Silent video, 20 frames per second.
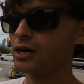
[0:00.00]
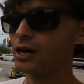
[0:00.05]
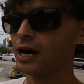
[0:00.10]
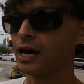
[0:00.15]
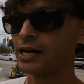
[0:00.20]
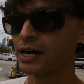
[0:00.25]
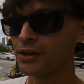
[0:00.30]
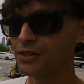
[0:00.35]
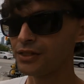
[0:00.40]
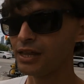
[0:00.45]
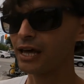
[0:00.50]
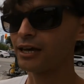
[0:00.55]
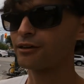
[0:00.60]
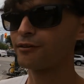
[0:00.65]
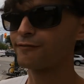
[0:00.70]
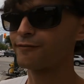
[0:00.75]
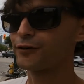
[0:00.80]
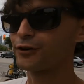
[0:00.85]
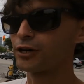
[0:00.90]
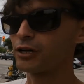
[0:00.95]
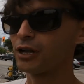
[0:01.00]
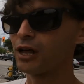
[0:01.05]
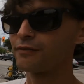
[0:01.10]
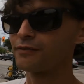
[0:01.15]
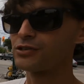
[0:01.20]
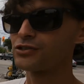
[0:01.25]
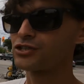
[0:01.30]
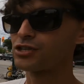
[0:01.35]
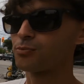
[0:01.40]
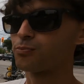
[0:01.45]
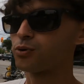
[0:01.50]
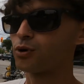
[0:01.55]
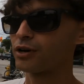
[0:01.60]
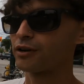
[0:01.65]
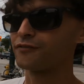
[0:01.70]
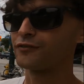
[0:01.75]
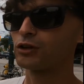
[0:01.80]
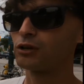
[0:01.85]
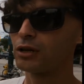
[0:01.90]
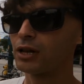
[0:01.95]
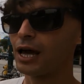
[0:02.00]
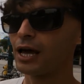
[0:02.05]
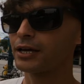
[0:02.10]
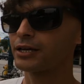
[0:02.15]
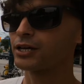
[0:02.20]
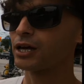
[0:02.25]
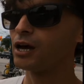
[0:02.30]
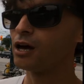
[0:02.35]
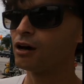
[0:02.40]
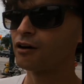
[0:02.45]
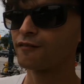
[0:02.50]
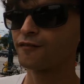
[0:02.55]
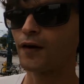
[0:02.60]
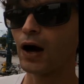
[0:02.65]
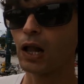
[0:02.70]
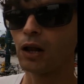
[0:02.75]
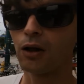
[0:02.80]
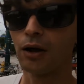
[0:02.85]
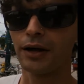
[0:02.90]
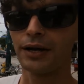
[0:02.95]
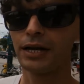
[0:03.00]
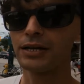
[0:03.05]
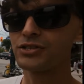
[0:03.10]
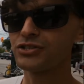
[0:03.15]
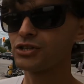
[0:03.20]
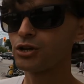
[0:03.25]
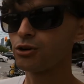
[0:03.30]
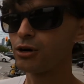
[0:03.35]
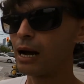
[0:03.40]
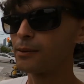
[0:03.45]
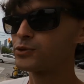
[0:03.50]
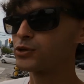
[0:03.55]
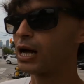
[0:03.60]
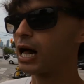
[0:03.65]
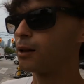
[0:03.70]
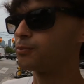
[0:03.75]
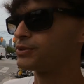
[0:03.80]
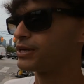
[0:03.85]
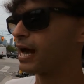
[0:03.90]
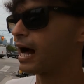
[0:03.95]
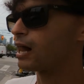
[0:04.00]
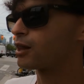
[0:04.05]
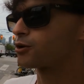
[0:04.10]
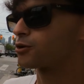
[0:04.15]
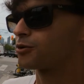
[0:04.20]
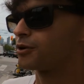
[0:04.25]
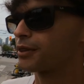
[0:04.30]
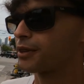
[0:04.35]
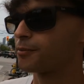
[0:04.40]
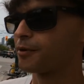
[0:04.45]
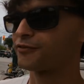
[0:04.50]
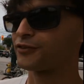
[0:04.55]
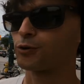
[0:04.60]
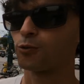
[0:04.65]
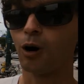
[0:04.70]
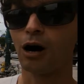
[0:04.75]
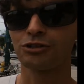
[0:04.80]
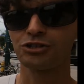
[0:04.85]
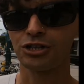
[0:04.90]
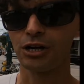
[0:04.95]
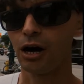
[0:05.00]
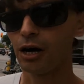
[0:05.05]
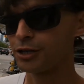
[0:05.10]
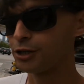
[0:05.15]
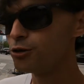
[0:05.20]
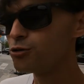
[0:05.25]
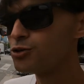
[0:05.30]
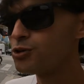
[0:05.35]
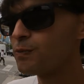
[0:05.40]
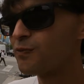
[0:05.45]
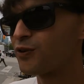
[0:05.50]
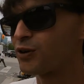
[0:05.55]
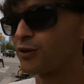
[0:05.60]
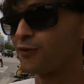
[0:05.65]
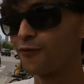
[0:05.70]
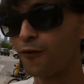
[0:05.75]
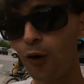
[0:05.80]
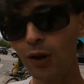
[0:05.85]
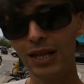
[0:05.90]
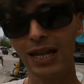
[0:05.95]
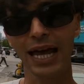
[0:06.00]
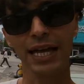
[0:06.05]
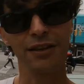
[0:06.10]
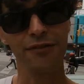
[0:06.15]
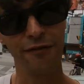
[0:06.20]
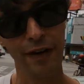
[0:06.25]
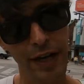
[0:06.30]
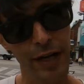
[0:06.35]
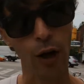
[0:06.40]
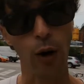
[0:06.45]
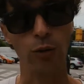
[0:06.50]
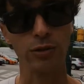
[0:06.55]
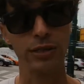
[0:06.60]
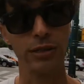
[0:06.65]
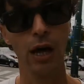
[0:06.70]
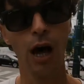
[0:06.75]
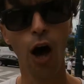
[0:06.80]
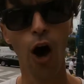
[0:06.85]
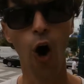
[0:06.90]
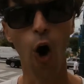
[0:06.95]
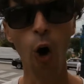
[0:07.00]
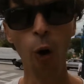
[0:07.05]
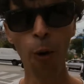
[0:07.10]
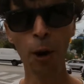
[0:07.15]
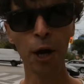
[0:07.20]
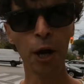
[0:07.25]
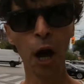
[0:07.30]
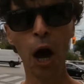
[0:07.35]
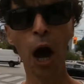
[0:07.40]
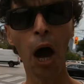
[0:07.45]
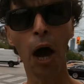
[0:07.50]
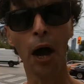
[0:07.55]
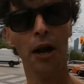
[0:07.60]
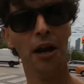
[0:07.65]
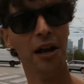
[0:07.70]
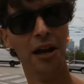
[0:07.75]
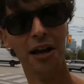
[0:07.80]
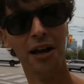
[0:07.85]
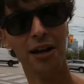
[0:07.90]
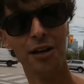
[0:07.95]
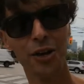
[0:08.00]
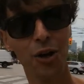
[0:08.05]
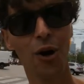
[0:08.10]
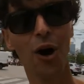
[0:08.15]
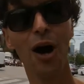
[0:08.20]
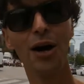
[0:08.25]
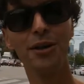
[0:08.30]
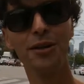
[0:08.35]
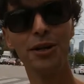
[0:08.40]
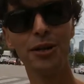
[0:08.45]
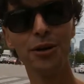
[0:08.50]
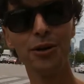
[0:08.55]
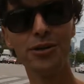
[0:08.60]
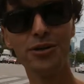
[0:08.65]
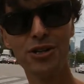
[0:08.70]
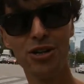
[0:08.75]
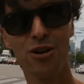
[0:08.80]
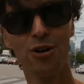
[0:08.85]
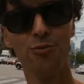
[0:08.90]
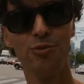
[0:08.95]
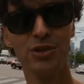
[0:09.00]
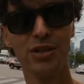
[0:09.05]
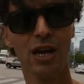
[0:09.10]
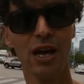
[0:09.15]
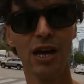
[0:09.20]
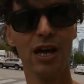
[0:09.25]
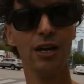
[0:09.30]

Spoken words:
And I thank you for your love and support. If you like, follow on Instagram to help the algorithm. If you're watching on YouTube for the full-length videos. Oh my God, you're on the YouTubes.